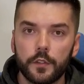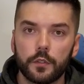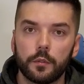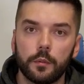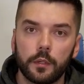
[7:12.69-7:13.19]

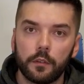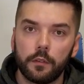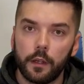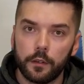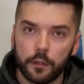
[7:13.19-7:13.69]
so you can
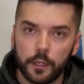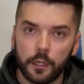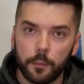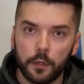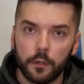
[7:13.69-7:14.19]
find the
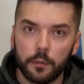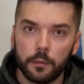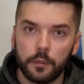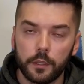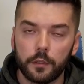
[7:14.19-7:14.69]
link
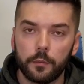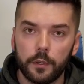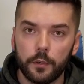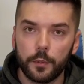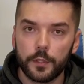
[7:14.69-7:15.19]
below in the
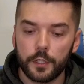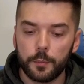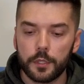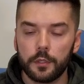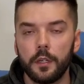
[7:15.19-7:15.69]
video
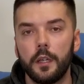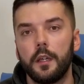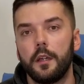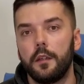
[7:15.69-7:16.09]
description.